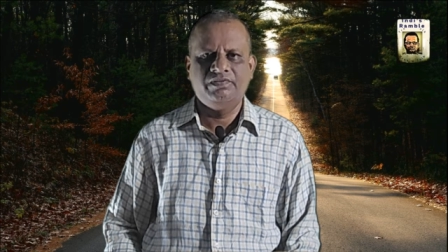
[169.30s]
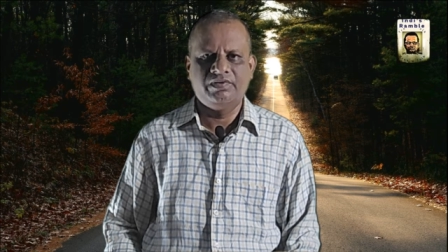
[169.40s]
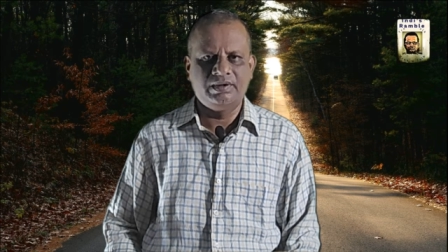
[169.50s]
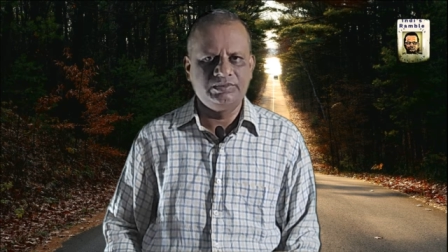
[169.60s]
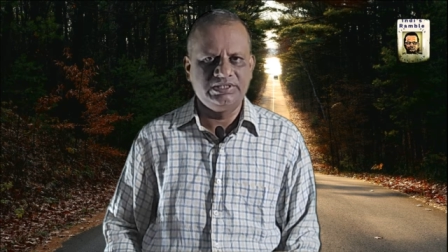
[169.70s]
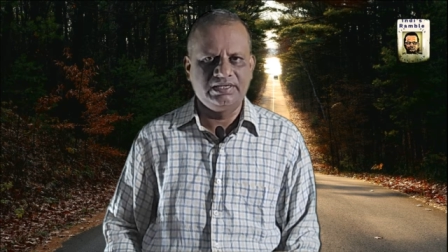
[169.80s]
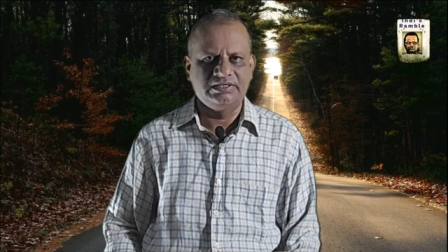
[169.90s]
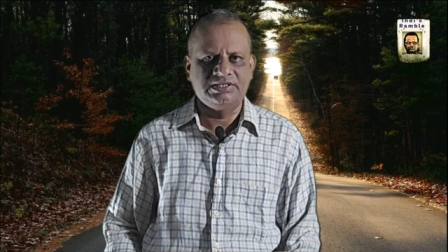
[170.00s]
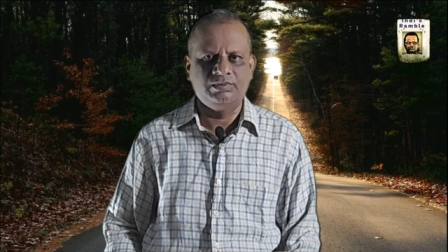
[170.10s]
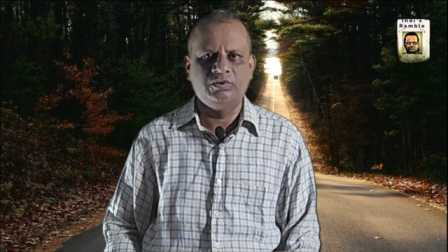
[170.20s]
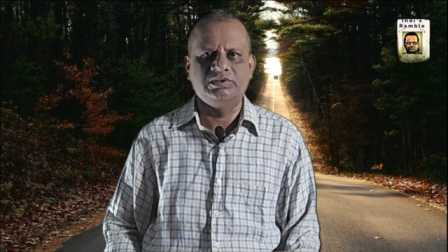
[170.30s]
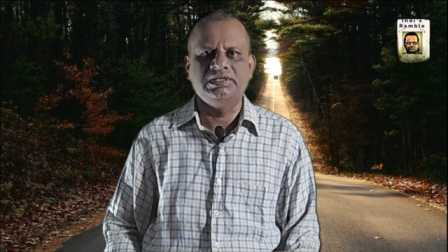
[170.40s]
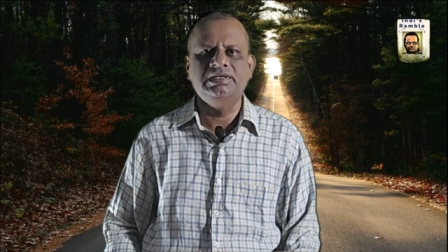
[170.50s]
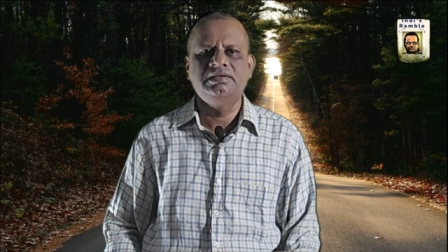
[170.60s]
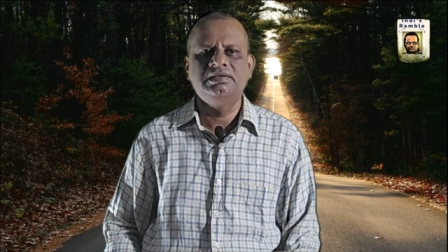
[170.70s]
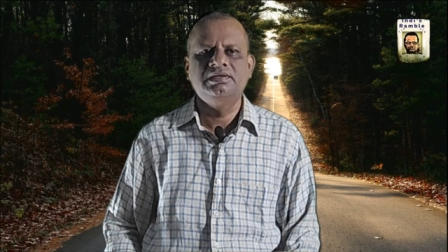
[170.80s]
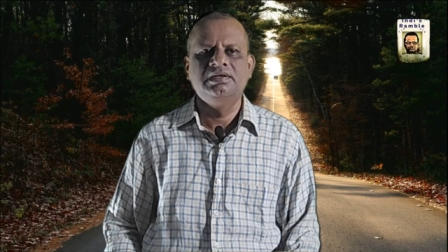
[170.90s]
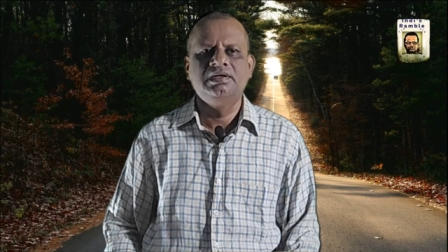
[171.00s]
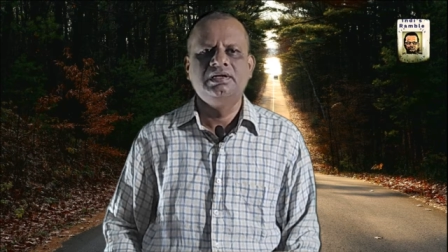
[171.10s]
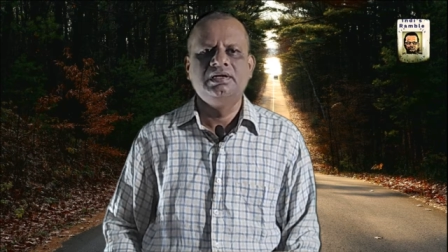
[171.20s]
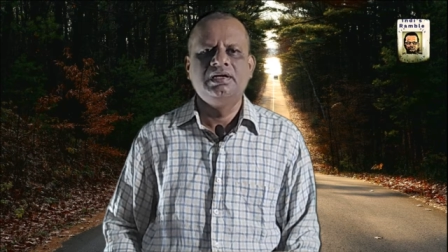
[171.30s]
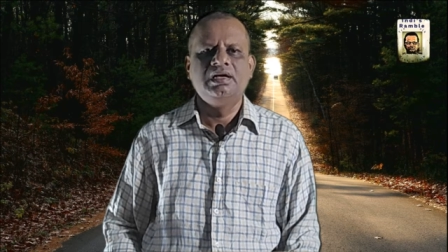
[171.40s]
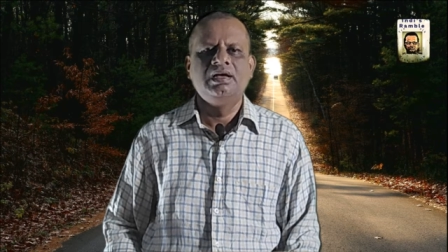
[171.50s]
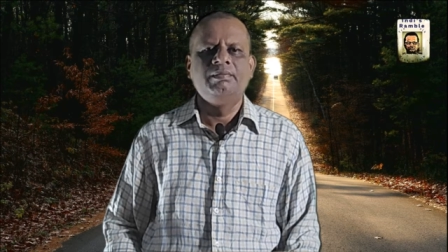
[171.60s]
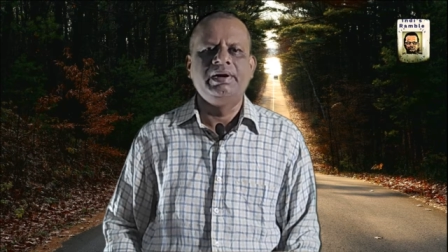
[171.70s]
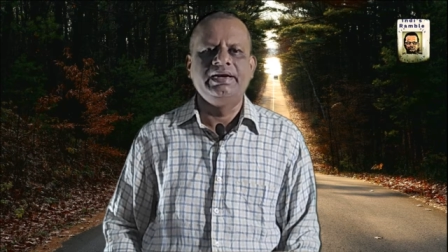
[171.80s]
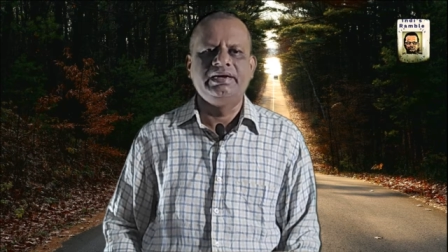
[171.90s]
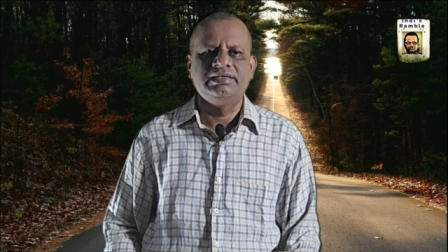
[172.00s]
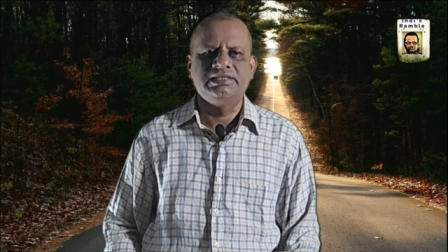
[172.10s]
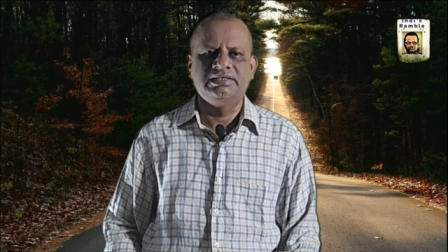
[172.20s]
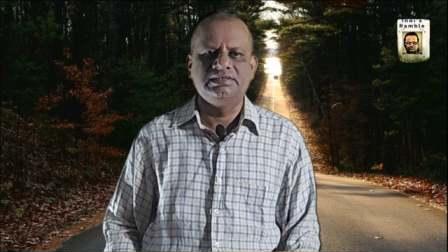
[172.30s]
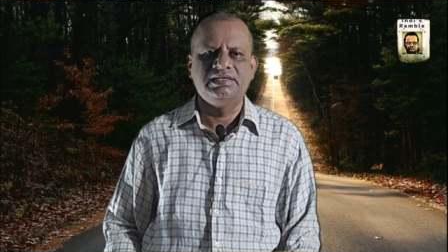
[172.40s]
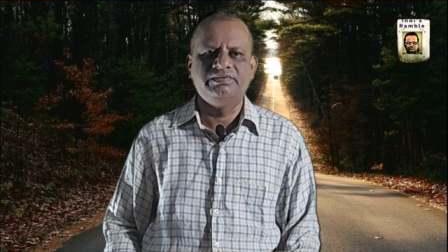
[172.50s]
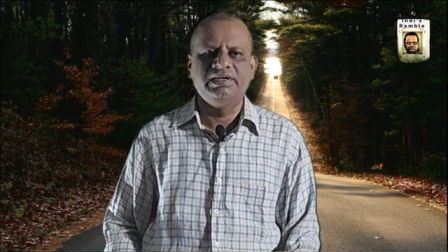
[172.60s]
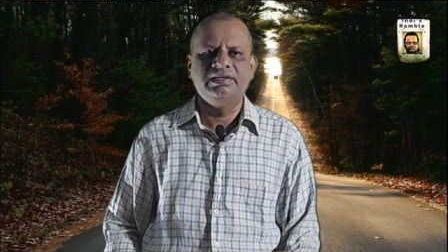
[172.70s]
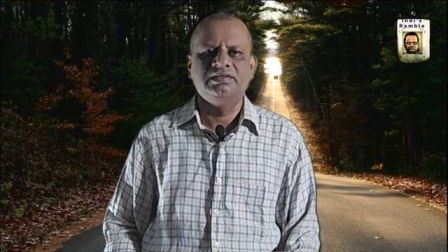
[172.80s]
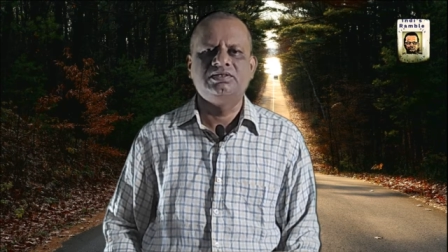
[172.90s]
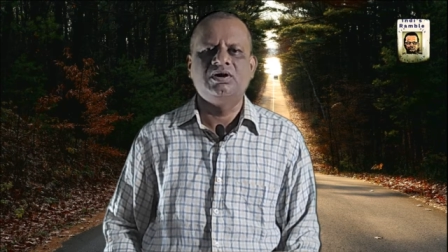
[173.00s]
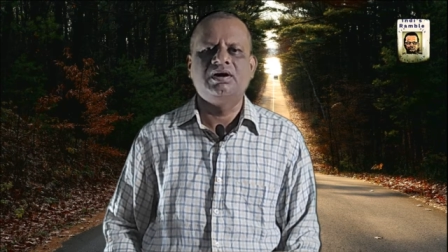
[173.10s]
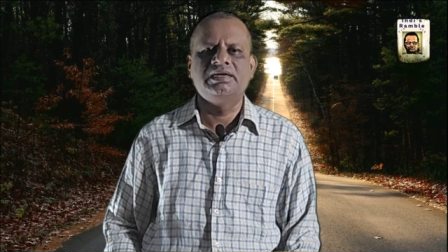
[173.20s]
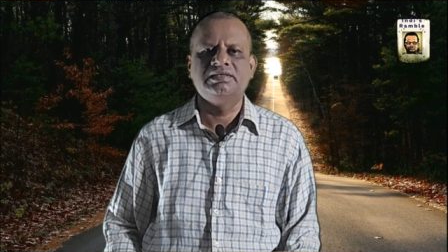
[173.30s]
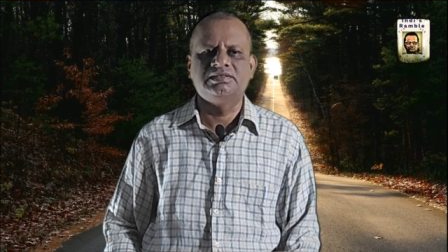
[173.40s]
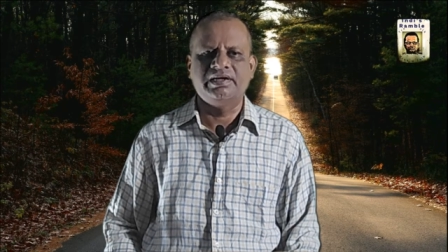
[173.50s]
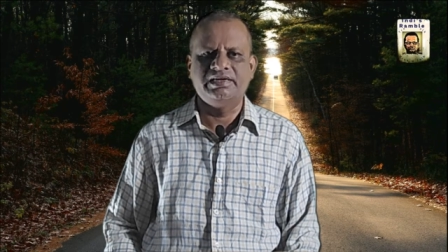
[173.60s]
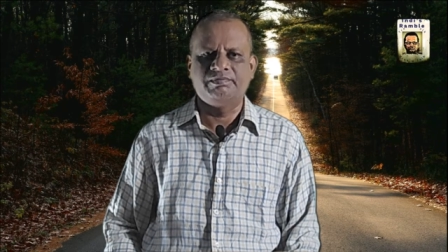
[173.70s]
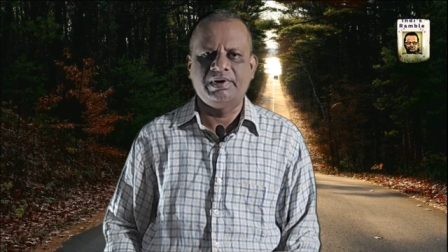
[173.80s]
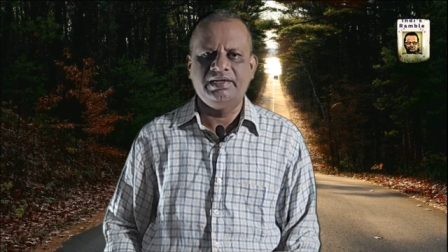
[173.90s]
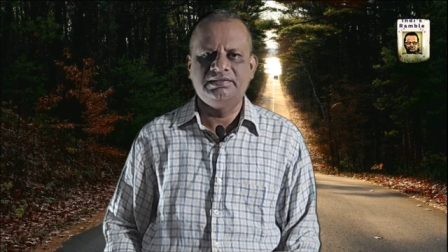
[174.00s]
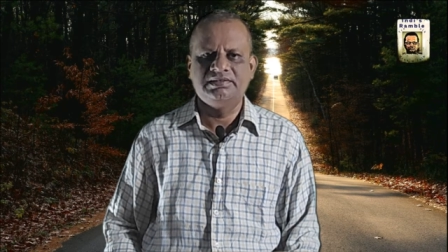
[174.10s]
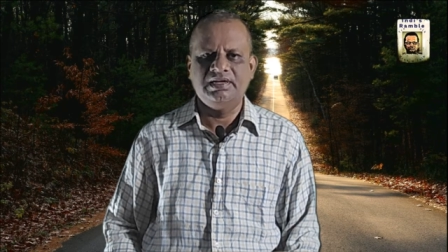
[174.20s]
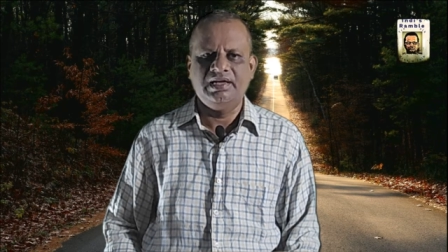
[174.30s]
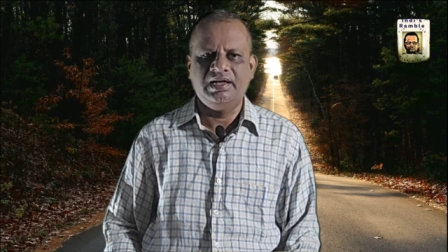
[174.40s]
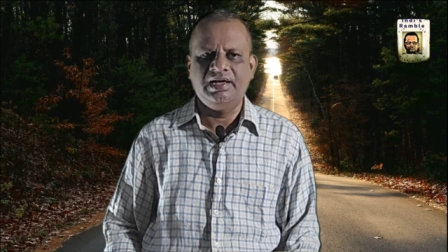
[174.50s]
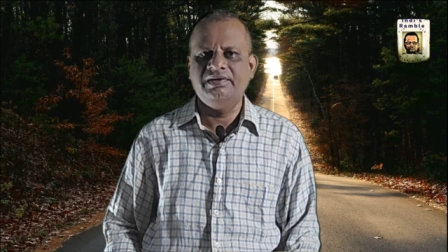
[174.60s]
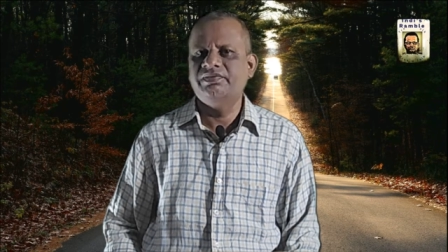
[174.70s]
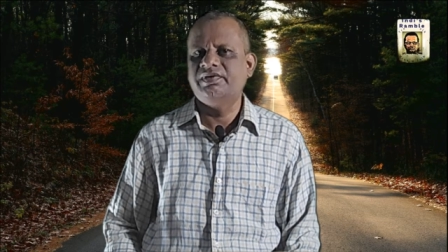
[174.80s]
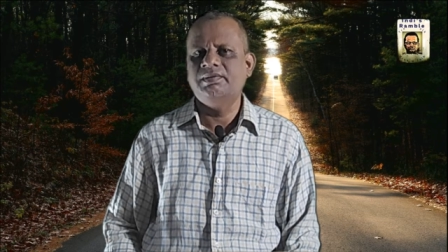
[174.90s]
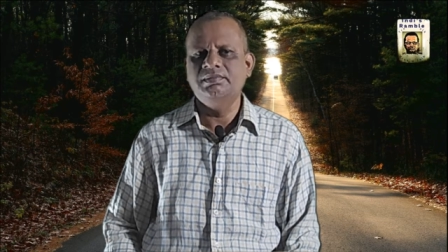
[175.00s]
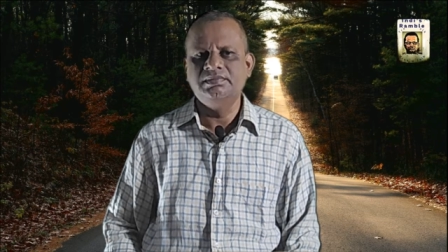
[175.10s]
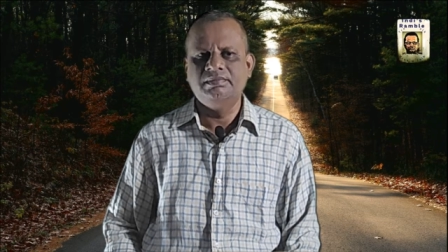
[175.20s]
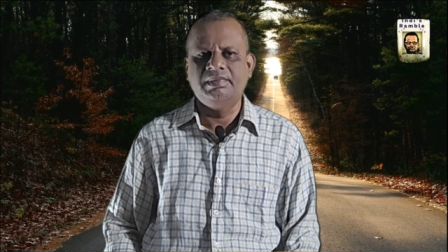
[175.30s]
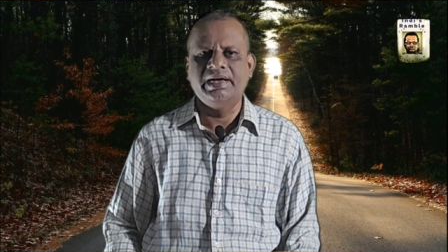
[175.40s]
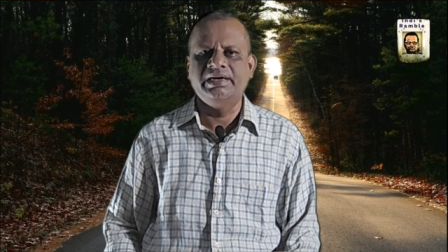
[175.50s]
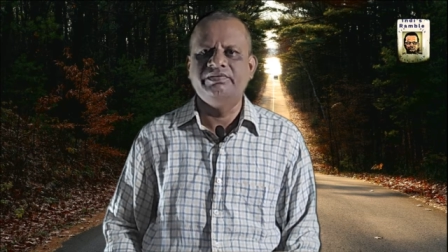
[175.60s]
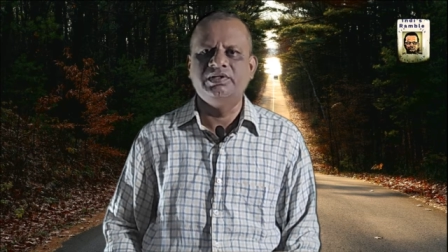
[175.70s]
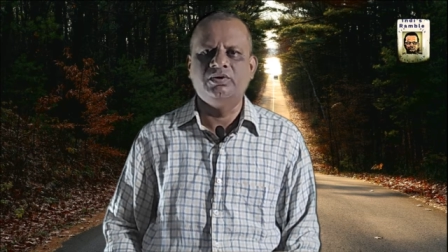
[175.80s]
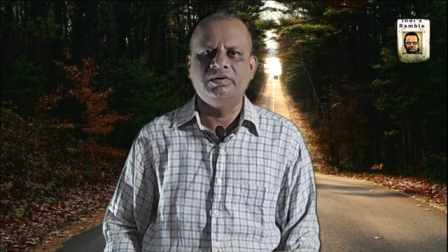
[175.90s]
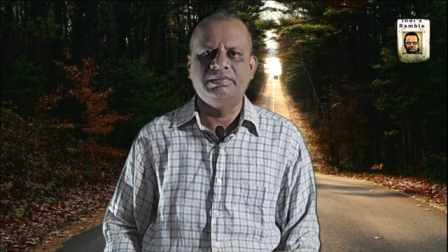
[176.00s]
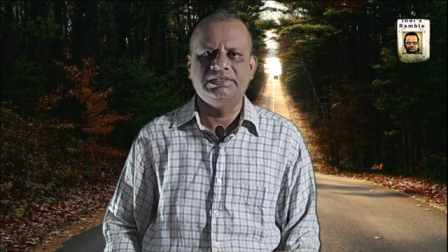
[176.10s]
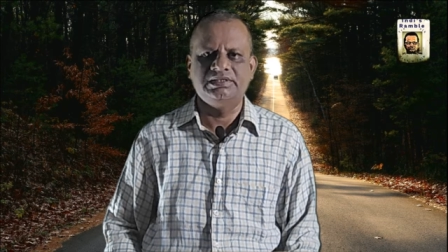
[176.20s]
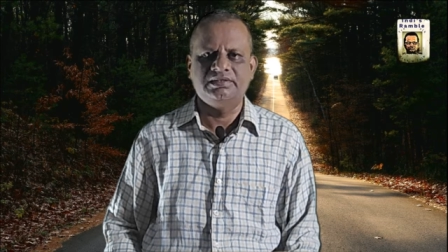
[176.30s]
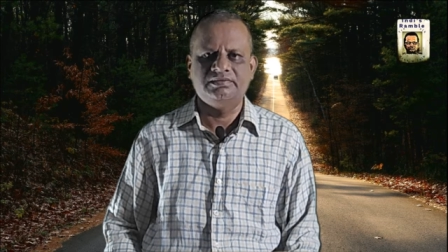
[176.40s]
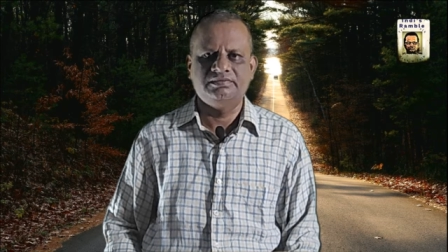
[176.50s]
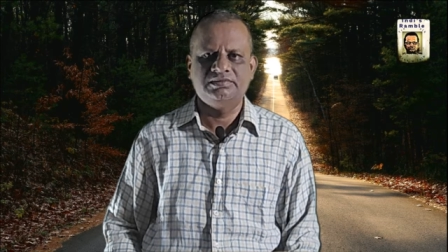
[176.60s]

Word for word: From J. Krishnamurti, meditation is giving thought its right place, and from Mind Without Measure.